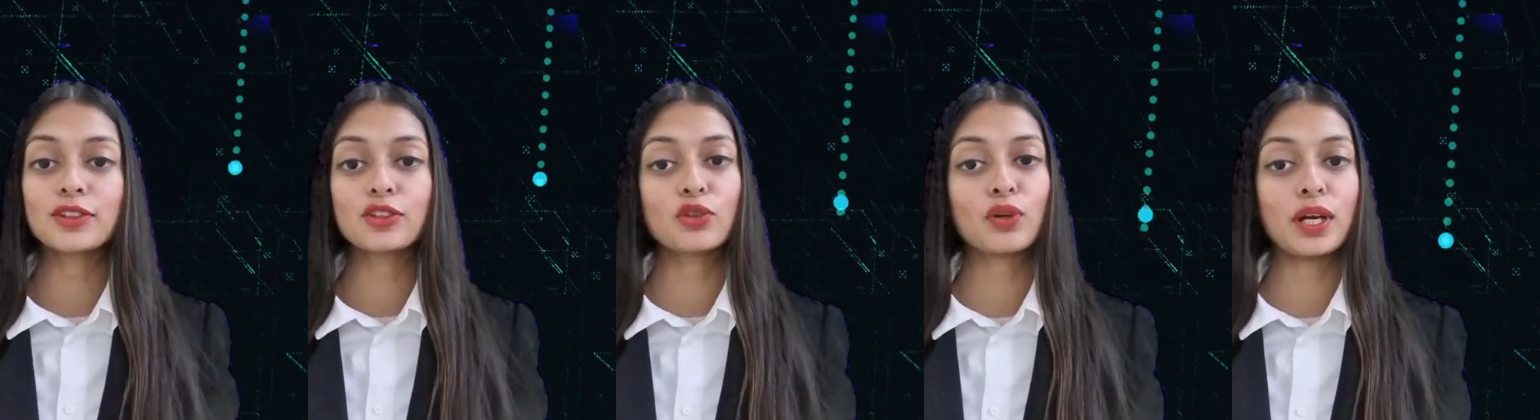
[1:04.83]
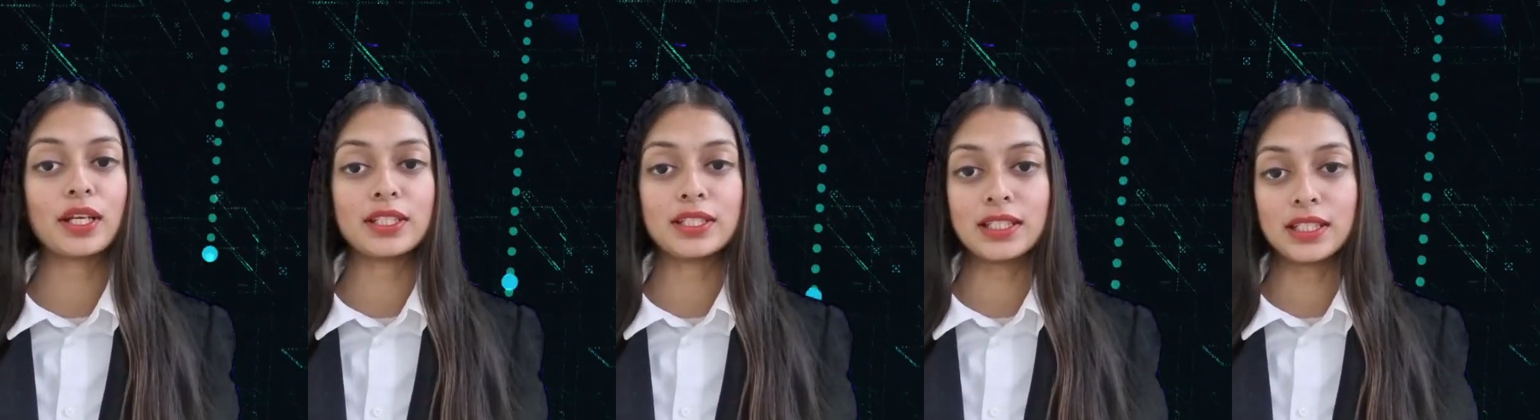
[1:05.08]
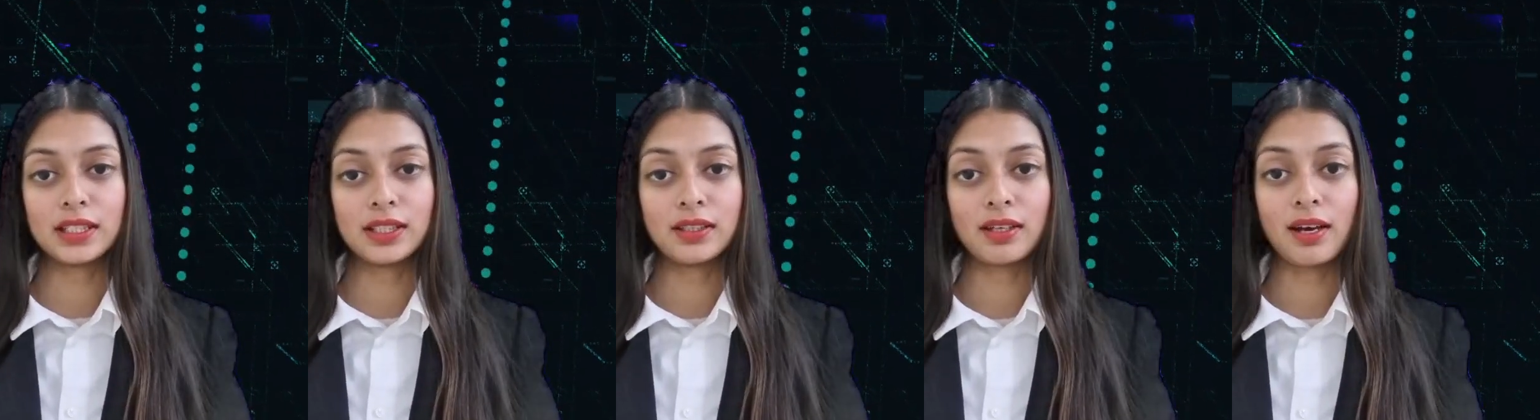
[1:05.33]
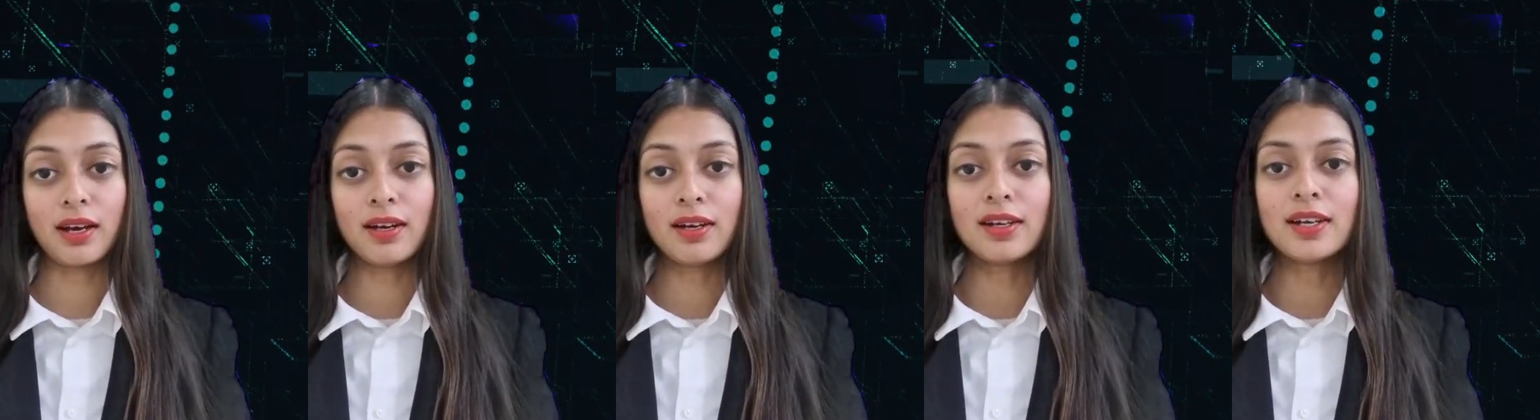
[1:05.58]

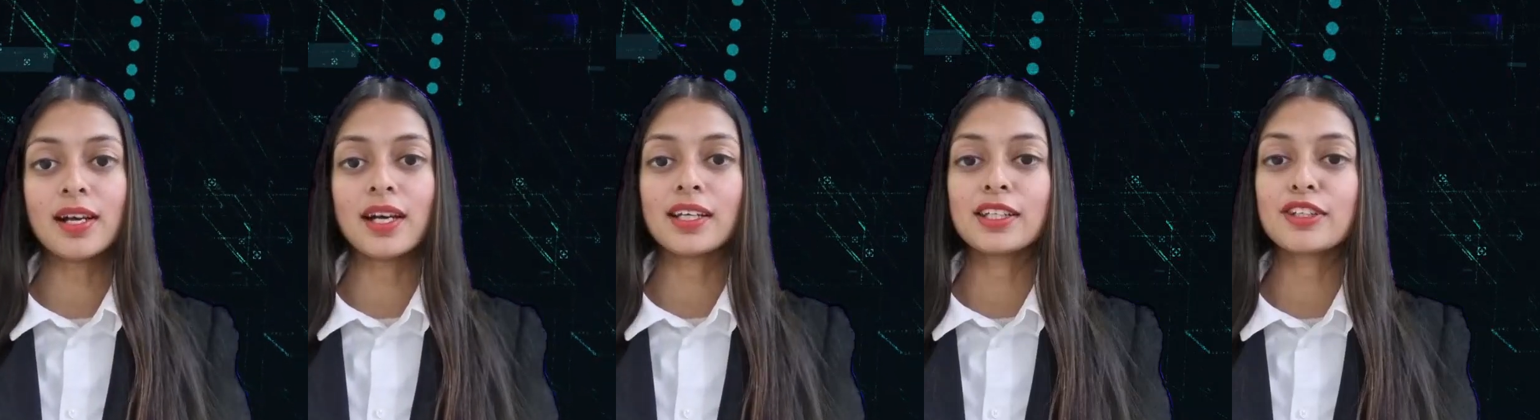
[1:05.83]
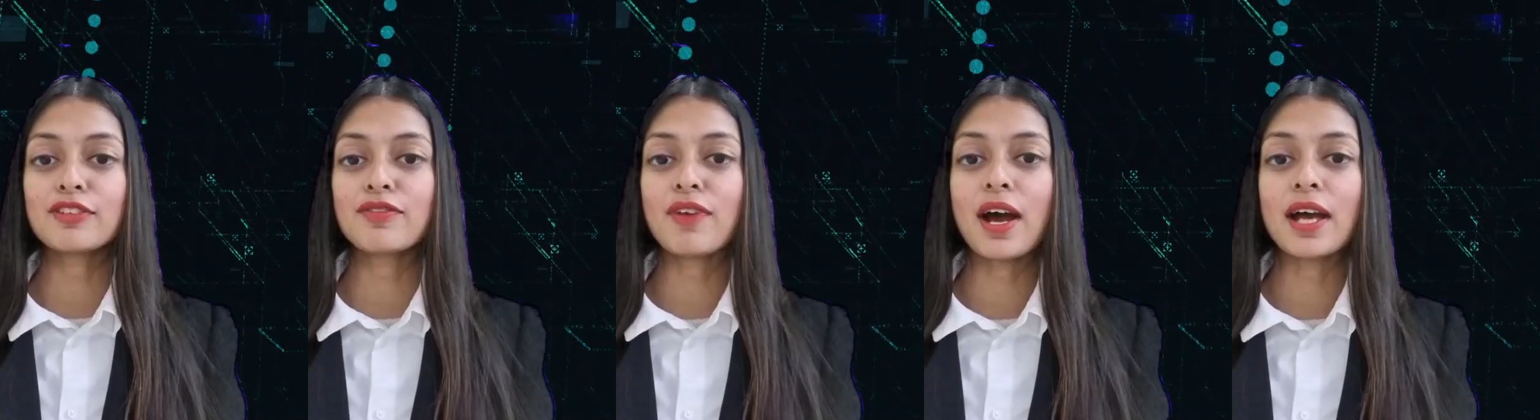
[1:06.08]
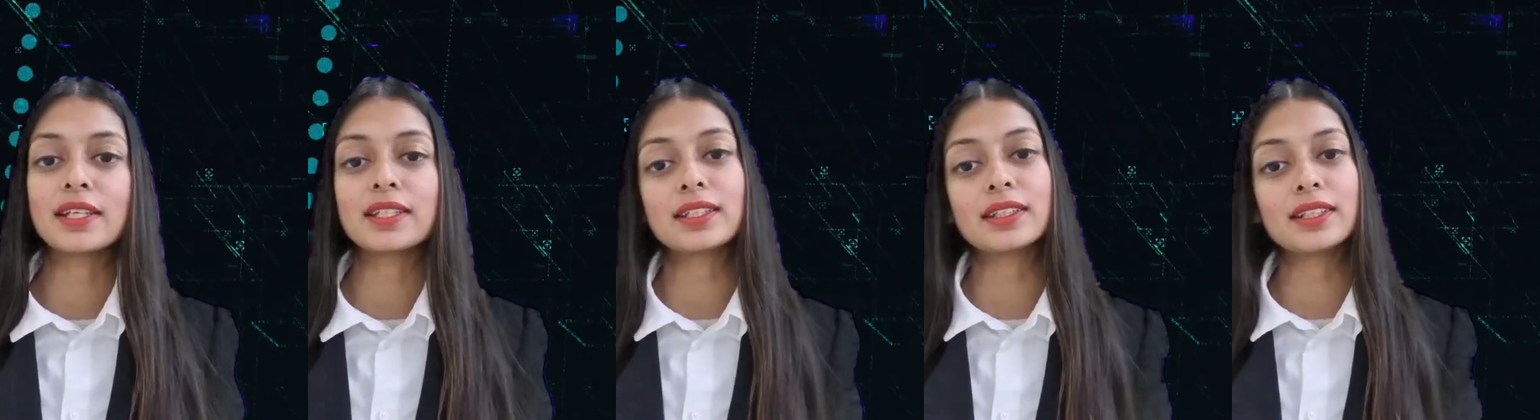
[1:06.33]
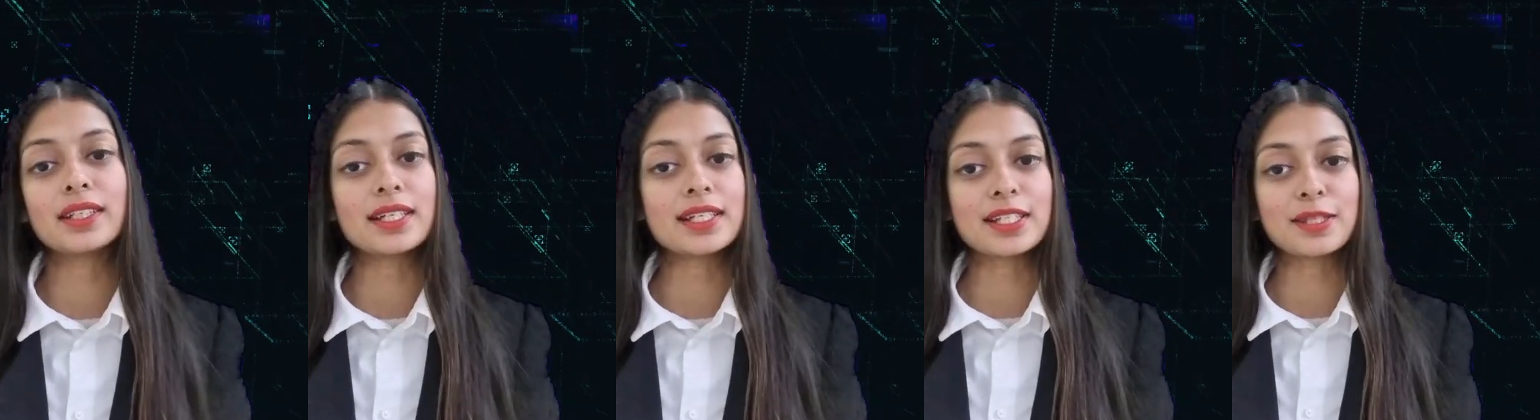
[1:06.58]
criteria defined in
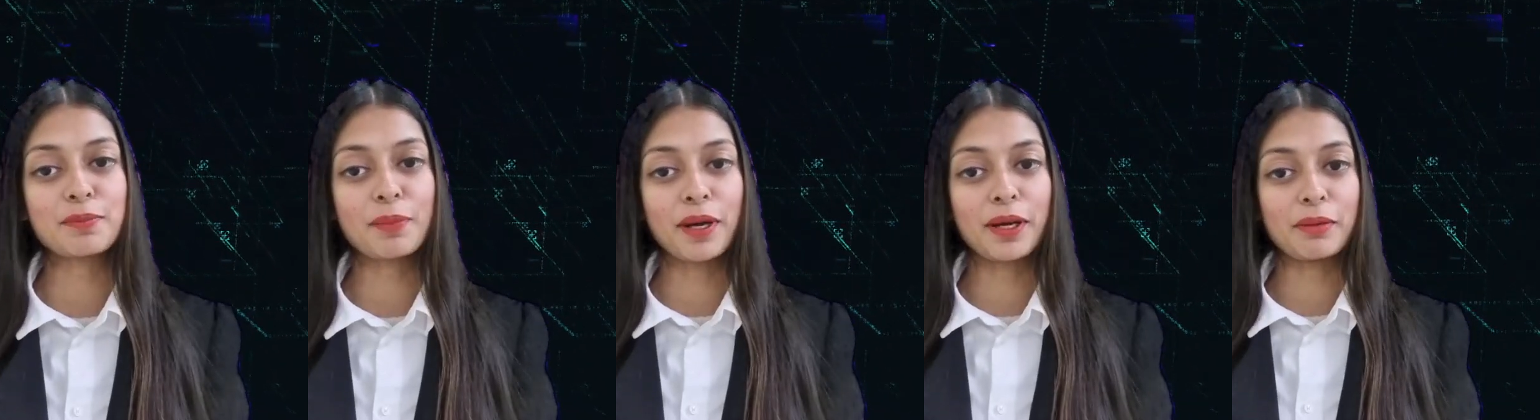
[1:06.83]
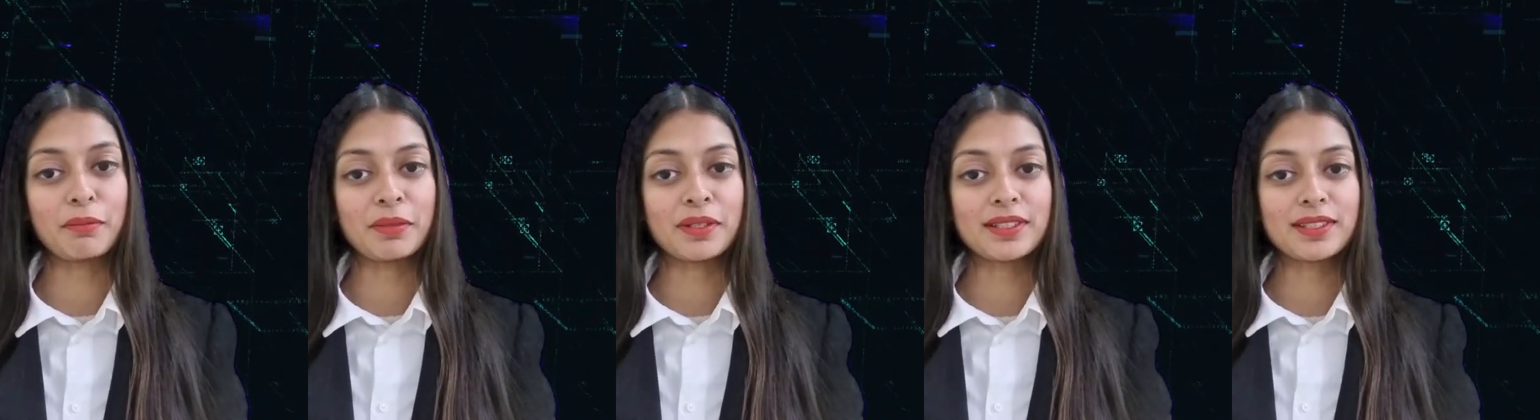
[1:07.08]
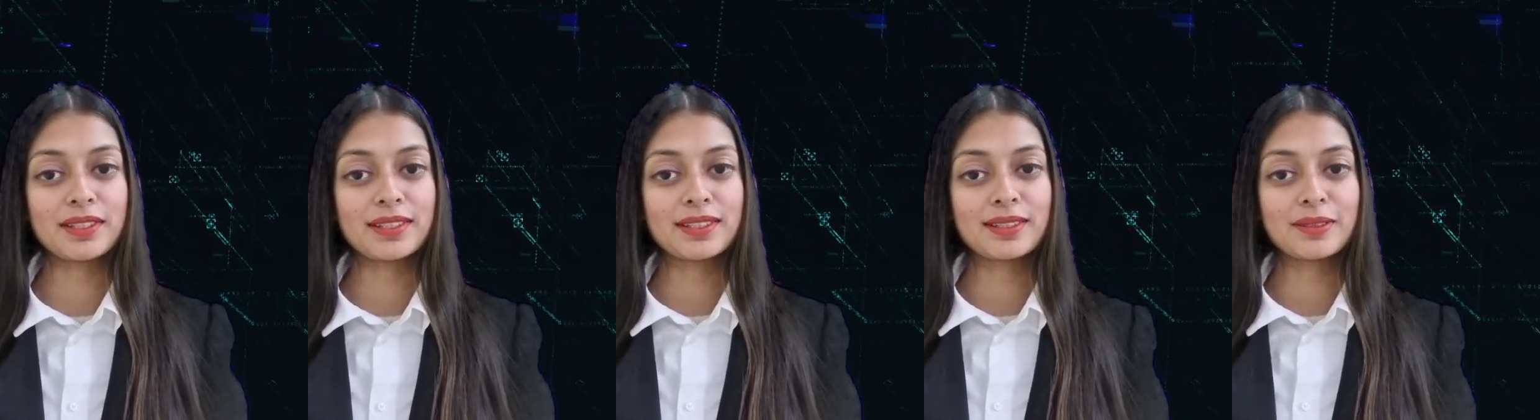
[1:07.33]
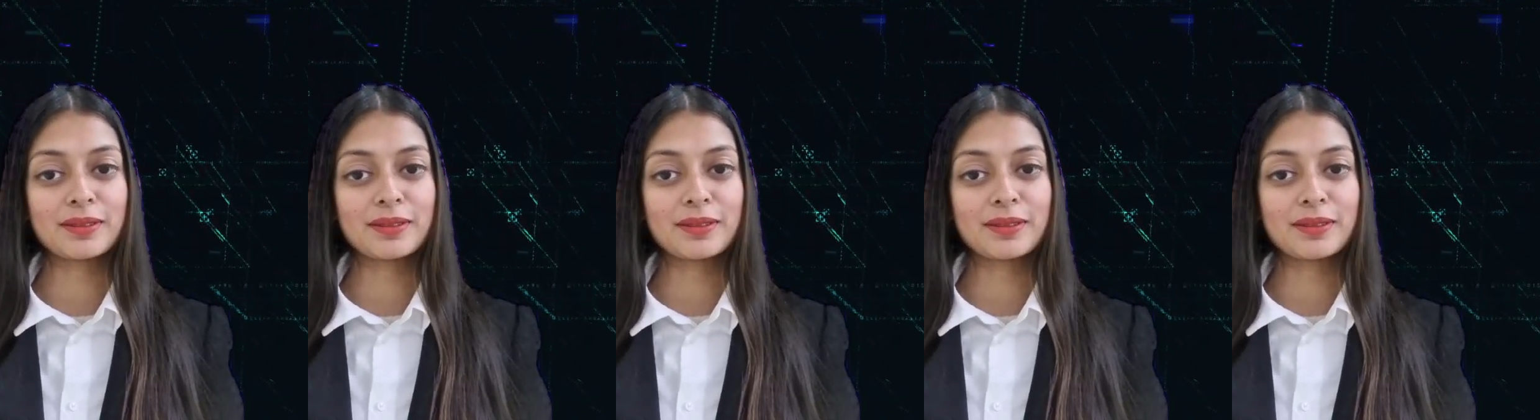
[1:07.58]
the experiment.